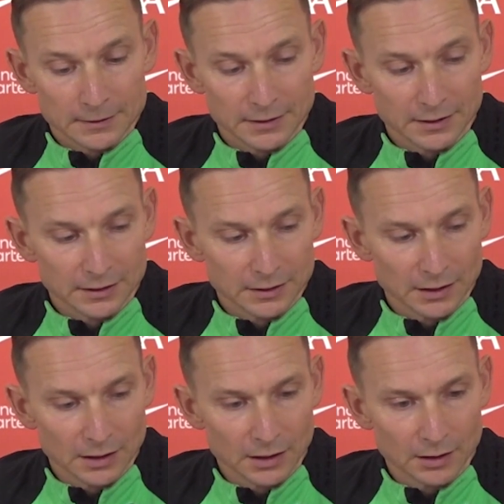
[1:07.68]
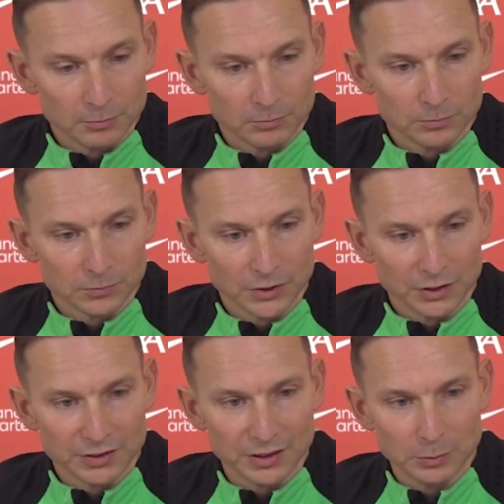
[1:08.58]
I think uh,
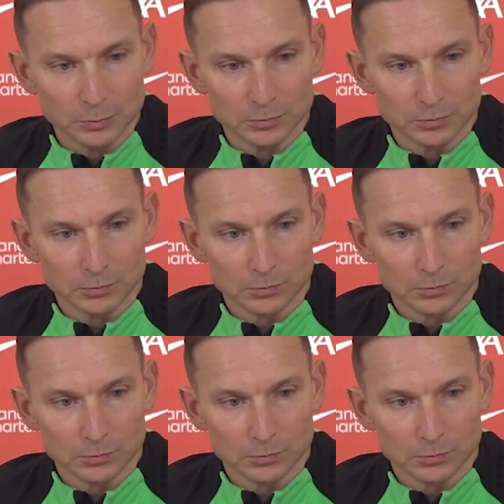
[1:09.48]
the team